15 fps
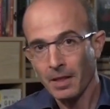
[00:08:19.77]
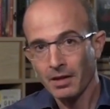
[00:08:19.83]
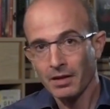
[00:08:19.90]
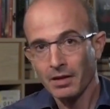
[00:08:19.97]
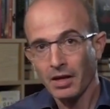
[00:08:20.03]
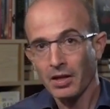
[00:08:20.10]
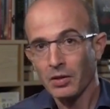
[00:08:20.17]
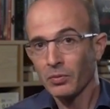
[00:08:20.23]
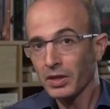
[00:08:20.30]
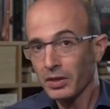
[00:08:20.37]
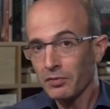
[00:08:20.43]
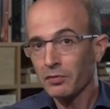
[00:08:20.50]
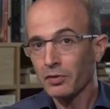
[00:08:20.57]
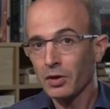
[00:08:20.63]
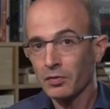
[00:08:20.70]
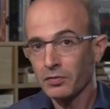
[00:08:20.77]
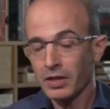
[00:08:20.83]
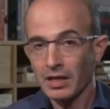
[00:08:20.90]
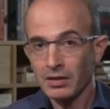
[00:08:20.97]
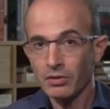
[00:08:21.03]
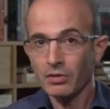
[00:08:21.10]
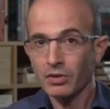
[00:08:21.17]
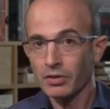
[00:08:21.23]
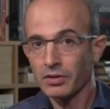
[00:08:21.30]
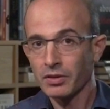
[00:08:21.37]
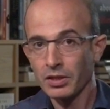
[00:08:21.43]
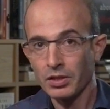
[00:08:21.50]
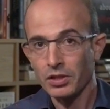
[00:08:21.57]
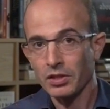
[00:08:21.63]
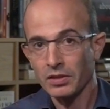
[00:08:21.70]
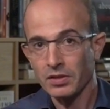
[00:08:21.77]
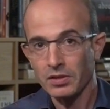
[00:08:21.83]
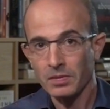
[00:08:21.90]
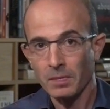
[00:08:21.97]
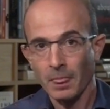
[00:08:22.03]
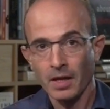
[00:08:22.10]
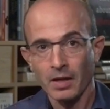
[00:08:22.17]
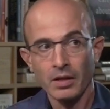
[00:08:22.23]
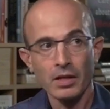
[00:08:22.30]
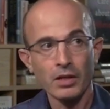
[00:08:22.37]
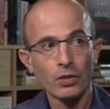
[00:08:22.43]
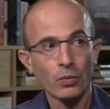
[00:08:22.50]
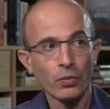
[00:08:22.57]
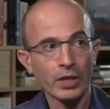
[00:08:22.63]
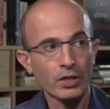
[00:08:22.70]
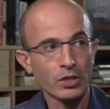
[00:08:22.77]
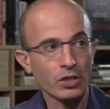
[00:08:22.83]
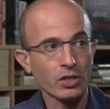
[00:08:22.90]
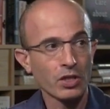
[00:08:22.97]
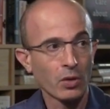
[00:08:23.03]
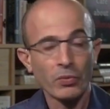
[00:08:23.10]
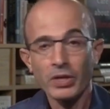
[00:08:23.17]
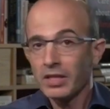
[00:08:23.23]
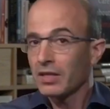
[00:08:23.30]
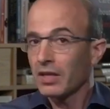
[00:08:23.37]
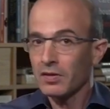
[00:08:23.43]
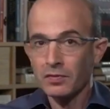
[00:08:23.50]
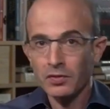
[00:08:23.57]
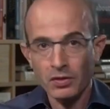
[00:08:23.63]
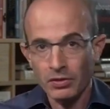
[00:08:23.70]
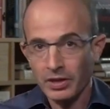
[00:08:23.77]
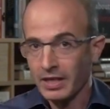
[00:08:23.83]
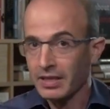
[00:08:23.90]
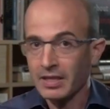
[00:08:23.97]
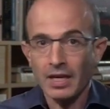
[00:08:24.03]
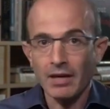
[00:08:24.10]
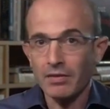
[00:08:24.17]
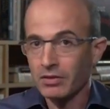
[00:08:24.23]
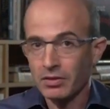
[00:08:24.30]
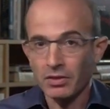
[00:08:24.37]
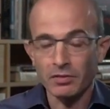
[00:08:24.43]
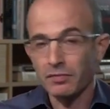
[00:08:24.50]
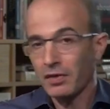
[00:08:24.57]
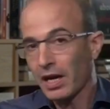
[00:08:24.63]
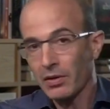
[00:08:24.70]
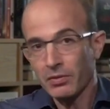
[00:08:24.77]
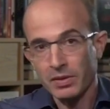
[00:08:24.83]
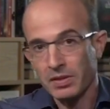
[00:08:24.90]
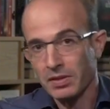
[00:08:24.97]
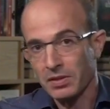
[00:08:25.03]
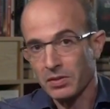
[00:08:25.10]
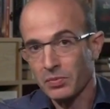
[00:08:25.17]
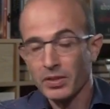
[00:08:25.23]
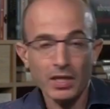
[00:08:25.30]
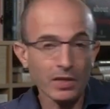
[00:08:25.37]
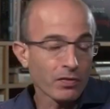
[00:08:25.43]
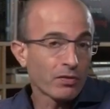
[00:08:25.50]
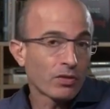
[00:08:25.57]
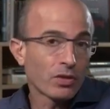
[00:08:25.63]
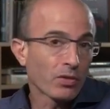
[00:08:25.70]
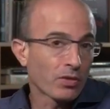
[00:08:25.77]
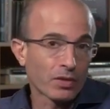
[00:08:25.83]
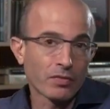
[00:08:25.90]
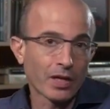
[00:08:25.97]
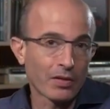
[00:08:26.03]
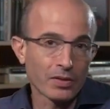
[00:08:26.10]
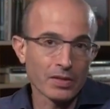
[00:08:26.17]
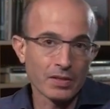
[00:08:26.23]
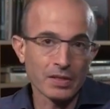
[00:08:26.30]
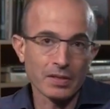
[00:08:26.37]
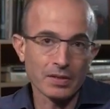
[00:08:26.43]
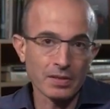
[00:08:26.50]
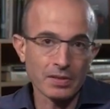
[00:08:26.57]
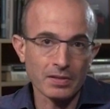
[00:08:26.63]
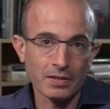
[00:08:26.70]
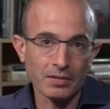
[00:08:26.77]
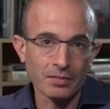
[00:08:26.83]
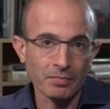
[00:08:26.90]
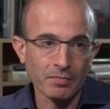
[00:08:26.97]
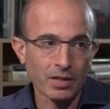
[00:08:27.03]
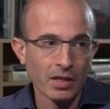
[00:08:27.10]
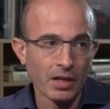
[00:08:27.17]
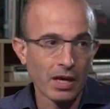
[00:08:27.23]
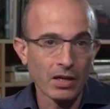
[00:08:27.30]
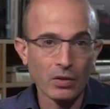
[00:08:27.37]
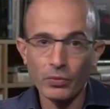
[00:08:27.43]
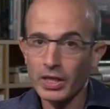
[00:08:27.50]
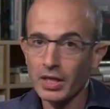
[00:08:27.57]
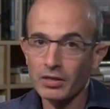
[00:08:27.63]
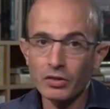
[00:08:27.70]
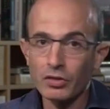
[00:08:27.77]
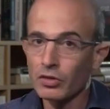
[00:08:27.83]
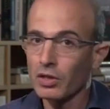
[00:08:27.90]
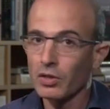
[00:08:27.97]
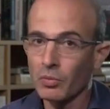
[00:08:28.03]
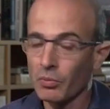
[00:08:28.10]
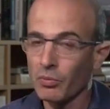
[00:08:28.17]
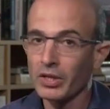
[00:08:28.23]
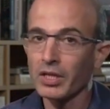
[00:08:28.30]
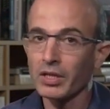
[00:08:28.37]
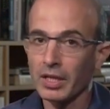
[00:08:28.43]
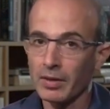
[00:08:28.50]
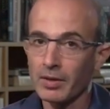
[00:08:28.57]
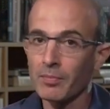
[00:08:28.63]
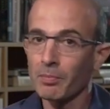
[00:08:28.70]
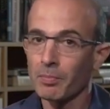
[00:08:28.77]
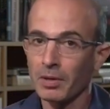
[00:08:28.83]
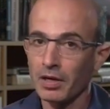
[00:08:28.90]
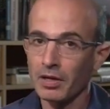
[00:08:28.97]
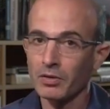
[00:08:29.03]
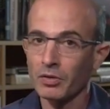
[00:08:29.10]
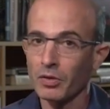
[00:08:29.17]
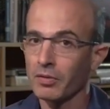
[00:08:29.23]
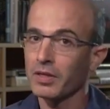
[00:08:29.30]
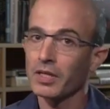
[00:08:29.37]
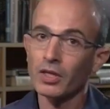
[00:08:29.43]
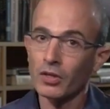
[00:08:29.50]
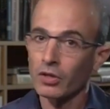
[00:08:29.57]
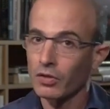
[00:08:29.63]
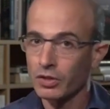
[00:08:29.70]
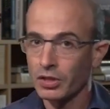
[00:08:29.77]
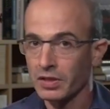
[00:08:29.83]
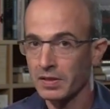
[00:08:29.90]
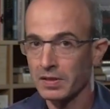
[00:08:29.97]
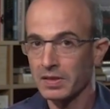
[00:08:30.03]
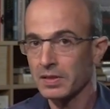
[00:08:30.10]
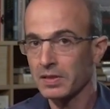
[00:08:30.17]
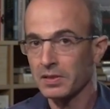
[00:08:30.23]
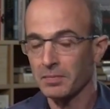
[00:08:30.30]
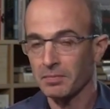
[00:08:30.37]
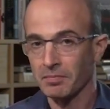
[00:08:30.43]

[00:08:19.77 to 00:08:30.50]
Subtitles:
and we evolved under conditions in which we never encountered viruses, we never knew that viruses existed, and we had no real impact on the ecological system.